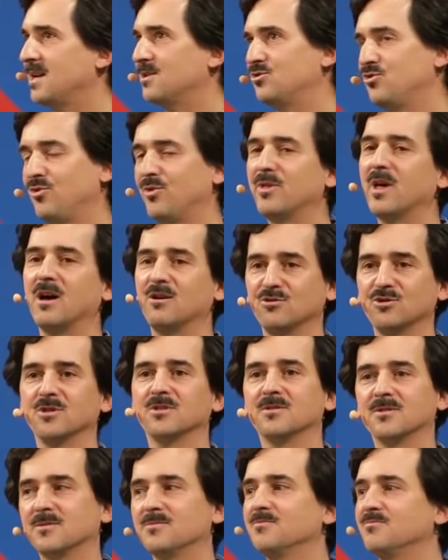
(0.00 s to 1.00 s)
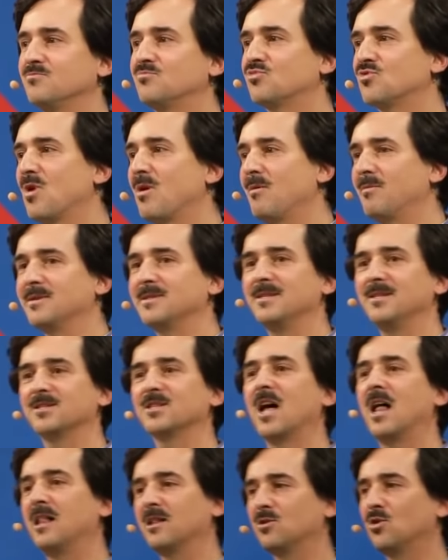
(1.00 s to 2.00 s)
2000, probably since
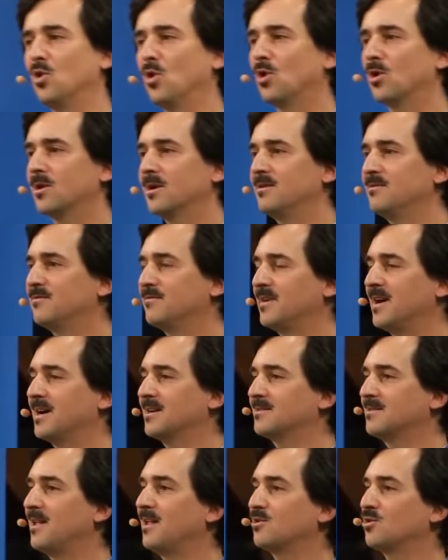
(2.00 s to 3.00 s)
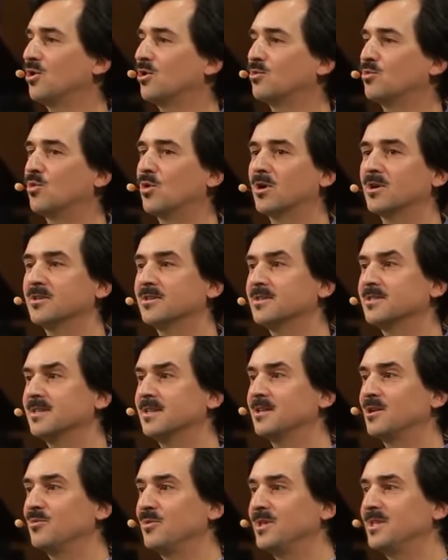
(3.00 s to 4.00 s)
Al Gore. In fact, Al Gore warned us,
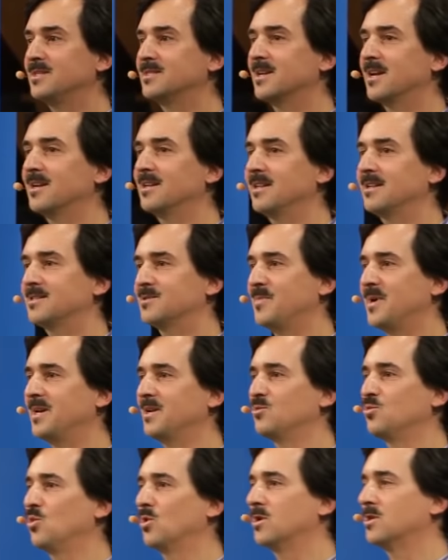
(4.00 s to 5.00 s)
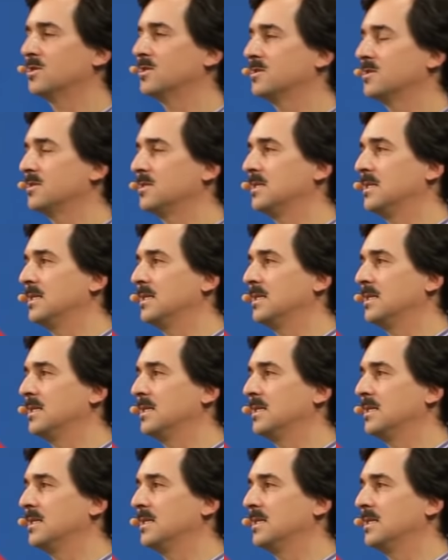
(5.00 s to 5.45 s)
and then we decided let's make it worse.